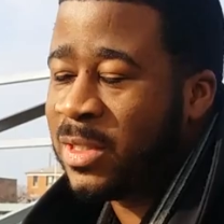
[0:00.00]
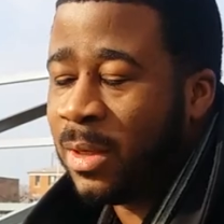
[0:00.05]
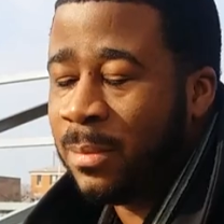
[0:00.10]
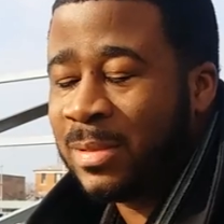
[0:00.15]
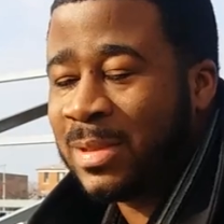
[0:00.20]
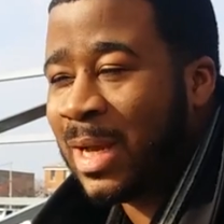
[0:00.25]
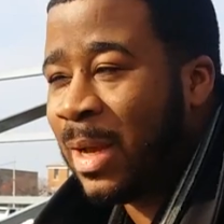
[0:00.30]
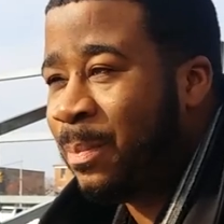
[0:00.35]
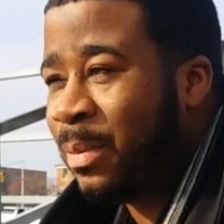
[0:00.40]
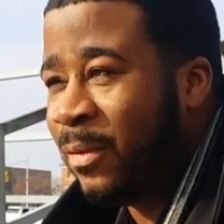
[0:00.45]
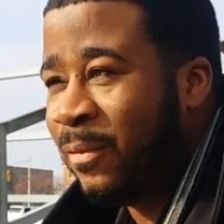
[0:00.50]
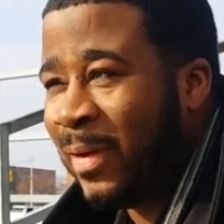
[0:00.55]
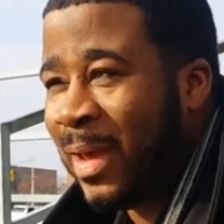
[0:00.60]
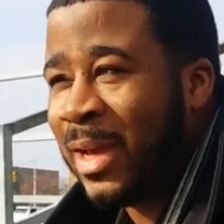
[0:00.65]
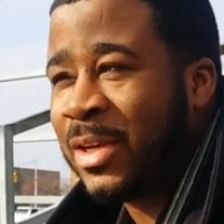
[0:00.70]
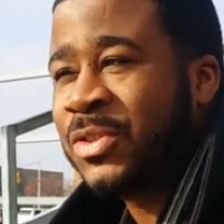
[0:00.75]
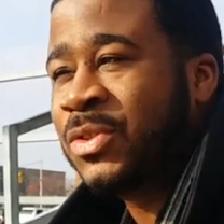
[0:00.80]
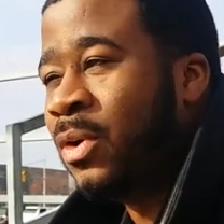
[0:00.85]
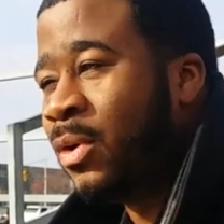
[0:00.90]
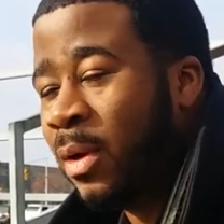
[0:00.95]
some type of
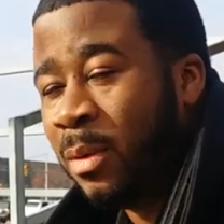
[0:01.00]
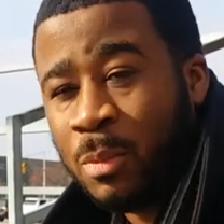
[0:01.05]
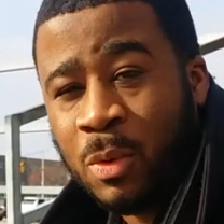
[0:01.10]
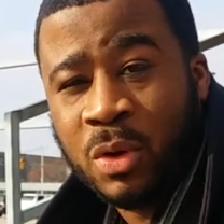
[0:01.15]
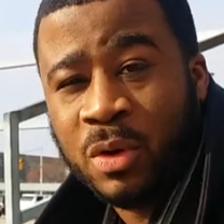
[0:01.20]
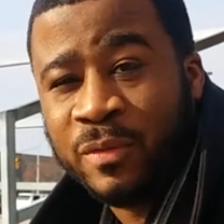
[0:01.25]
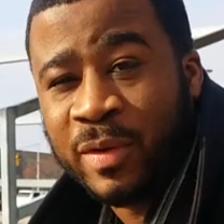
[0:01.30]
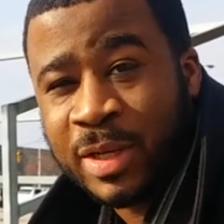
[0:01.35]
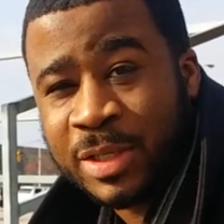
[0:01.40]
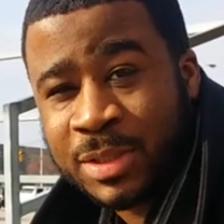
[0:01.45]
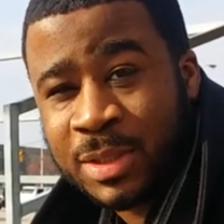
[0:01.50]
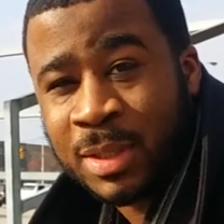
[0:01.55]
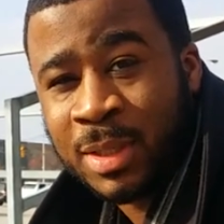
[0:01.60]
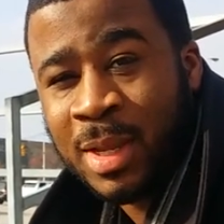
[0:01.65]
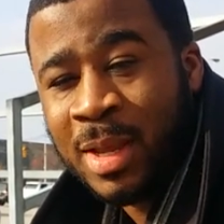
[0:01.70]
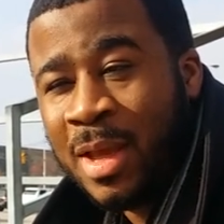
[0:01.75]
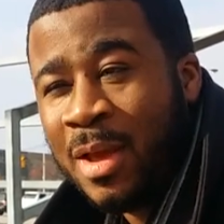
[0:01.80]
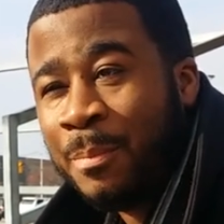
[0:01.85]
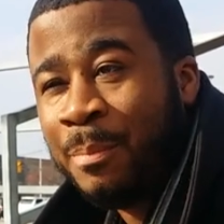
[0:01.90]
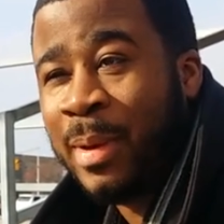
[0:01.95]
external motivation.
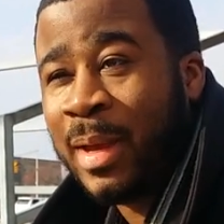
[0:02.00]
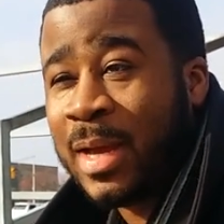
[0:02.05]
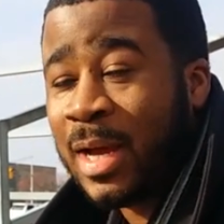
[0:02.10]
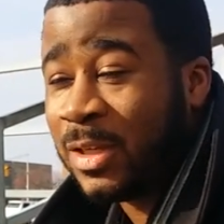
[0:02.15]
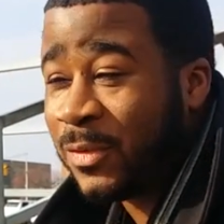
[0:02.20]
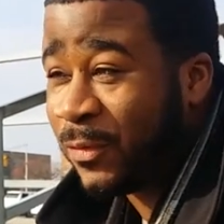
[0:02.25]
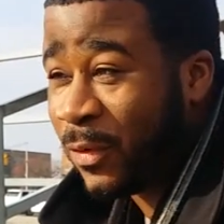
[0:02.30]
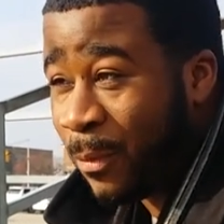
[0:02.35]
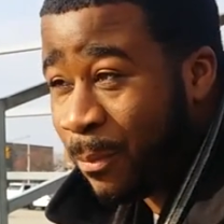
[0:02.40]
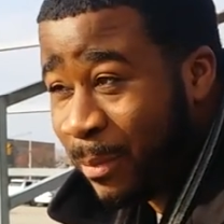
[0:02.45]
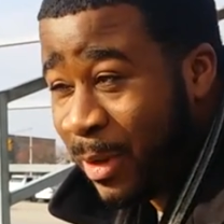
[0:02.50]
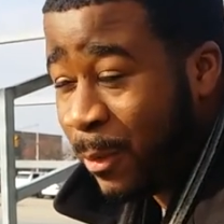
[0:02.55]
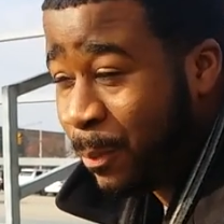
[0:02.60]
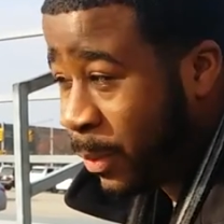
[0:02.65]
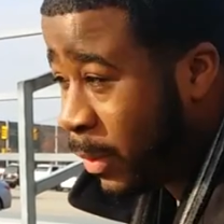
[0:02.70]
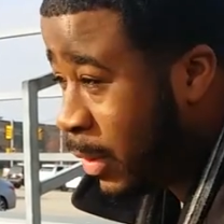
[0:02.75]
Because for me